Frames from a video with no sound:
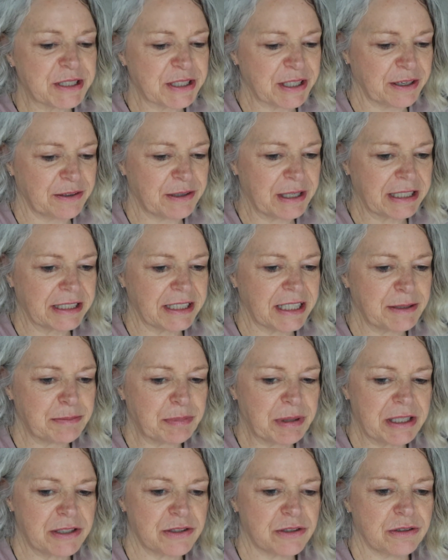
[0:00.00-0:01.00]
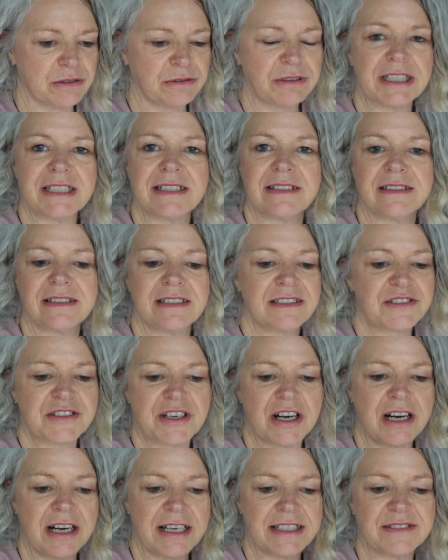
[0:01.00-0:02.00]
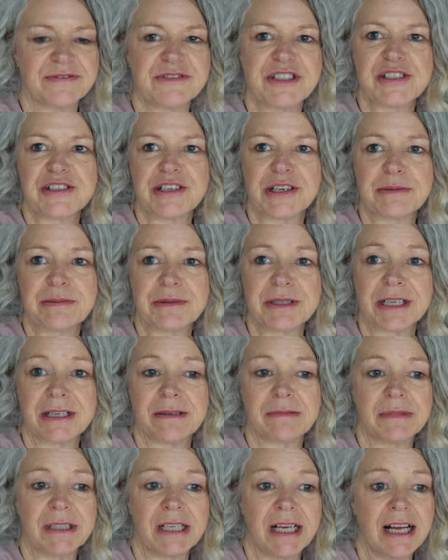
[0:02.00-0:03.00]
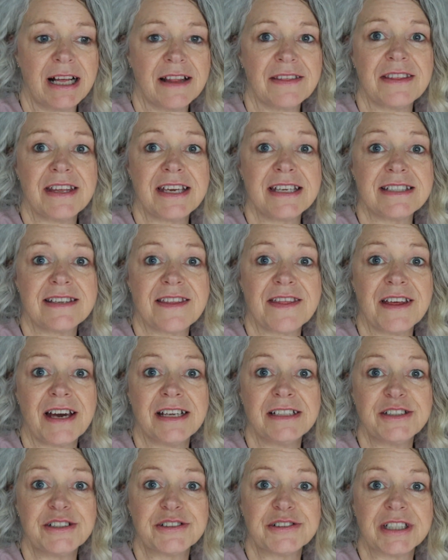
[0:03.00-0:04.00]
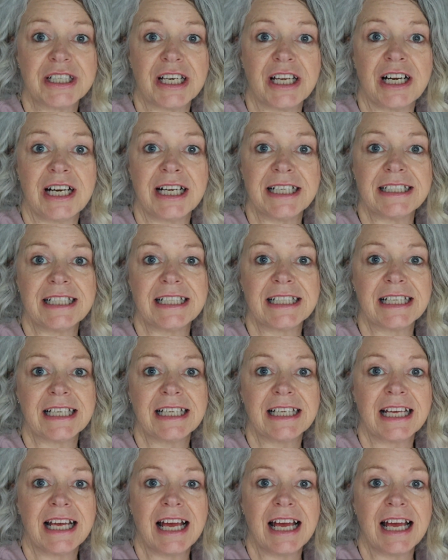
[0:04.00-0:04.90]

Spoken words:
to go out and get petrol. The skies have just opened up. There's thunder and lightning,